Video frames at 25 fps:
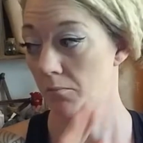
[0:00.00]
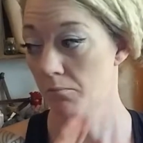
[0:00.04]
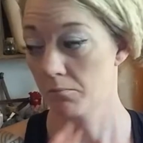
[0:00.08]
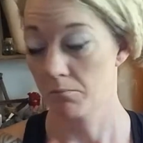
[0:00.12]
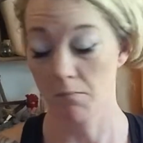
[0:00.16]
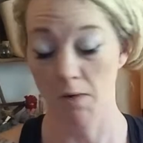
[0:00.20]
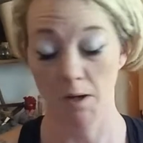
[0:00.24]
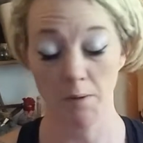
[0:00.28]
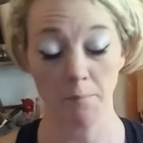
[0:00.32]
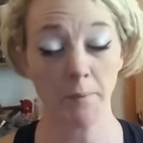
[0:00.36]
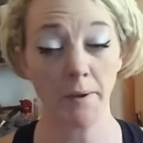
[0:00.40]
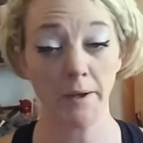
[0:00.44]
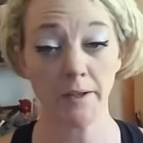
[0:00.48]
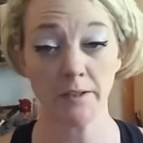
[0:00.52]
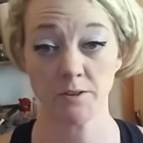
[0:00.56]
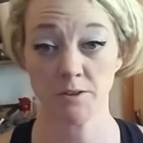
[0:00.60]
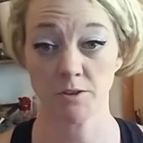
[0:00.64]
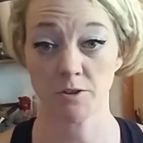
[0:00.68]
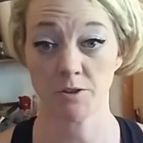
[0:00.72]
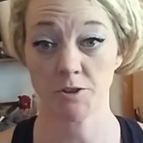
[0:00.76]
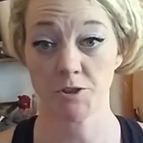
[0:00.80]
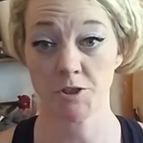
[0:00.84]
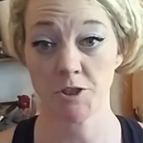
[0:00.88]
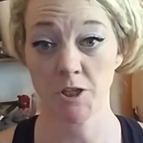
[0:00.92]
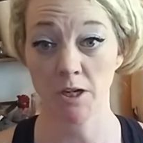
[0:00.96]
My pets
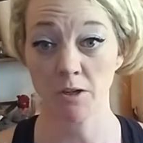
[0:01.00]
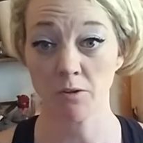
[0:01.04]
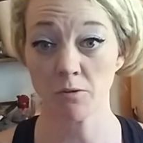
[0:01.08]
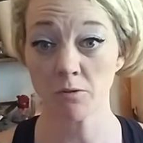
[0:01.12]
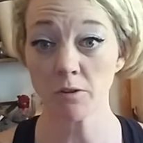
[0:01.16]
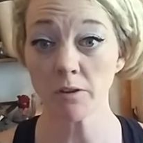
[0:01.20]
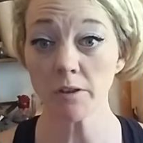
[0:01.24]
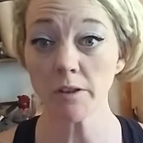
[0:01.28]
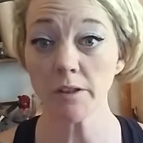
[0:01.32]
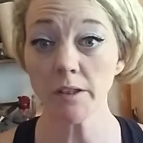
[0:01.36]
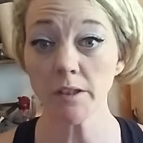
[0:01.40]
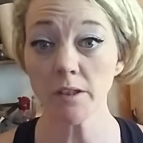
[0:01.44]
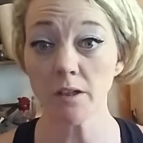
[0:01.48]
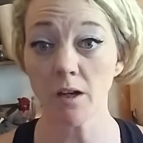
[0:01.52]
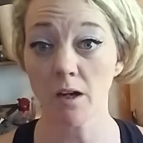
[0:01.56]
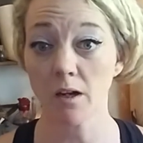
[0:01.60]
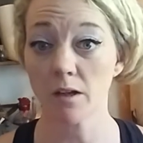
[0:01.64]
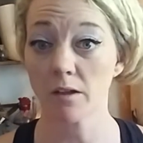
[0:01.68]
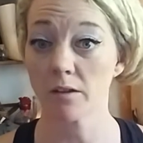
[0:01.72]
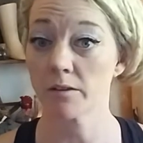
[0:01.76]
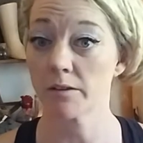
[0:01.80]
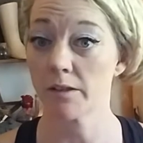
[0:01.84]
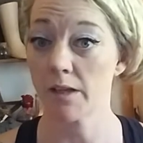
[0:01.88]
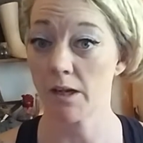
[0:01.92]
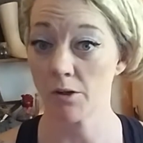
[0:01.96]
are generally not
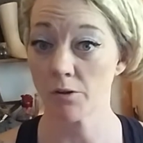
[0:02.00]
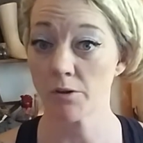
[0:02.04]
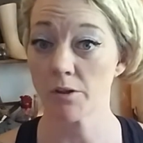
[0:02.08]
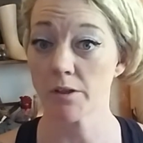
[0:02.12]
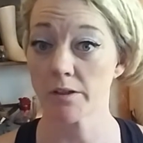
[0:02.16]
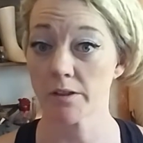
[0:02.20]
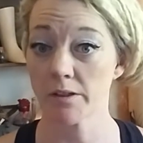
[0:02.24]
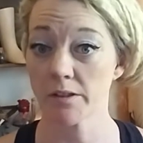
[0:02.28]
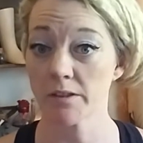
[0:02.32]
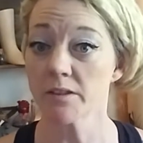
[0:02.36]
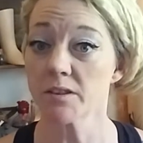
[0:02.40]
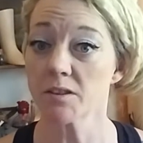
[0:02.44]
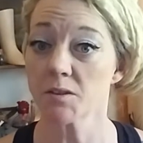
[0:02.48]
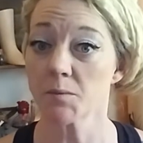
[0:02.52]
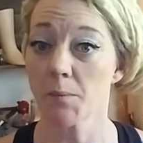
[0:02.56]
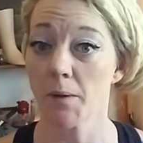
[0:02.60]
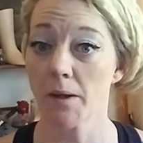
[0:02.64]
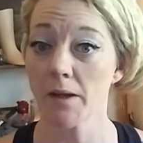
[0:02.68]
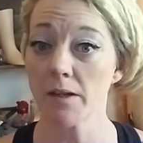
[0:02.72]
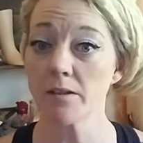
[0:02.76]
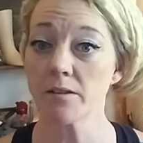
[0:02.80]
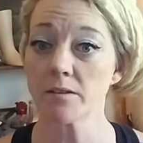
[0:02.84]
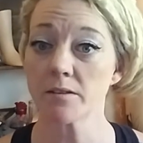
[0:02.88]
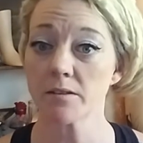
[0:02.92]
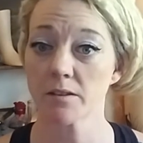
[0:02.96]
allowed in this
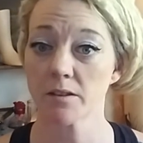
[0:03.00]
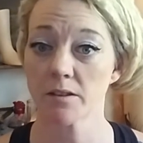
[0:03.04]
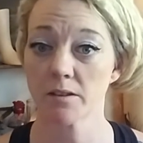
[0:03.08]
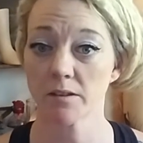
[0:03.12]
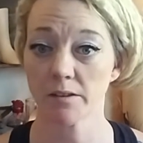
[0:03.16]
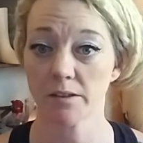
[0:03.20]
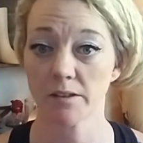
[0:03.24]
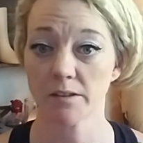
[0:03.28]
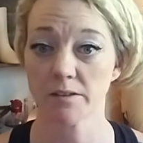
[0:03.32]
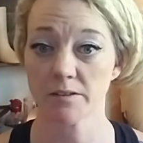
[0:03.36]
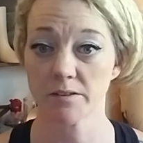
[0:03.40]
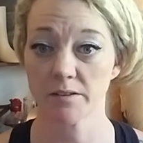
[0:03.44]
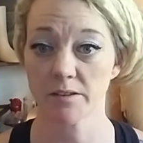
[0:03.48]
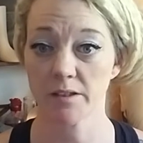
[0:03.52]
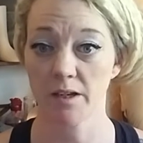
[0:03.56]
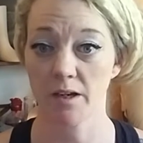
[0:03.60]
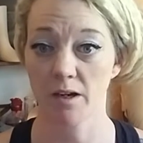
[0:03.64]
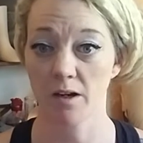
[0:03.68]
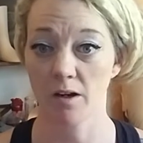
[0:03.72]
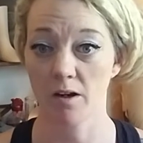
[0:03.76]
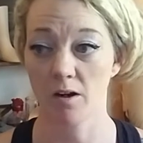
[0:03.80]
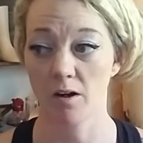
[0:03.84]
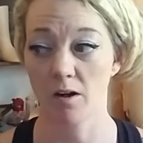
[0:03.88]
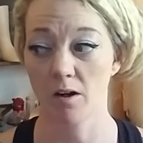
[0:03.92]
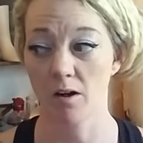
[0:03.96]
space unless
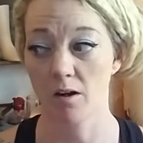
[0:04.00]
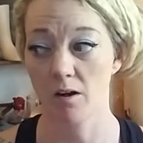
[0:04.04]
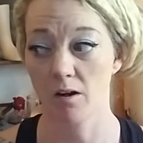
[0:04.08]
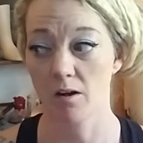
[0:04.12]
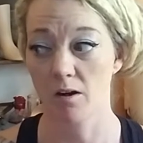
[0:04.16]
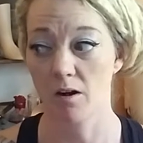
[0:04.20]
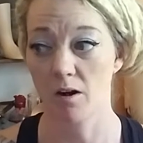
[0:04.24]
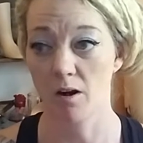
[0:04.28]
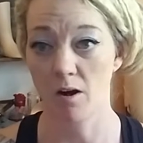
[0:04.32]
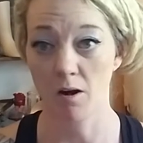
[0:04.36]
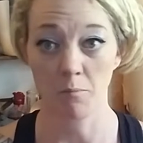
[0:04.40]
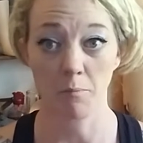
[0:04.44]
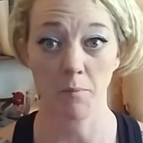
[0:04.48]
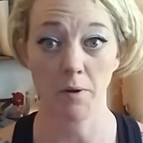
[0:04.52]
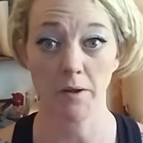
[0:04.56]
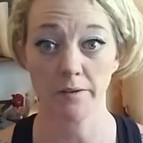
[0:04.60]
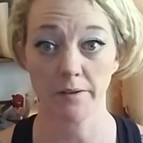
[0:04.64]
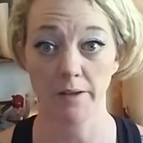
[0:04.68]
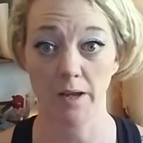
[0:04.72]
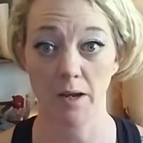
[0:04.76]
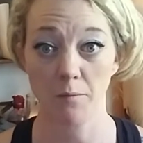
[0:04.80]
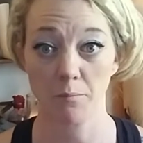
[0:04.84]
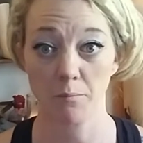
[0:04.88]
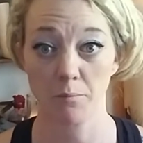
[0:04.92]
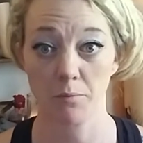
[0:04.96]
they're on my
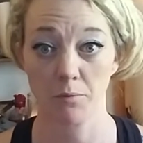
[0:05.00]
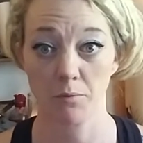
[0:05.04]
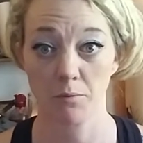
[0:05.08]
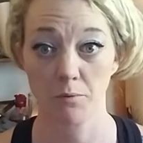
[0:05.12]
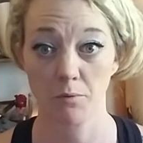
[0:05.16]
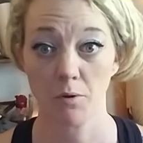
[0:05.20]
lap.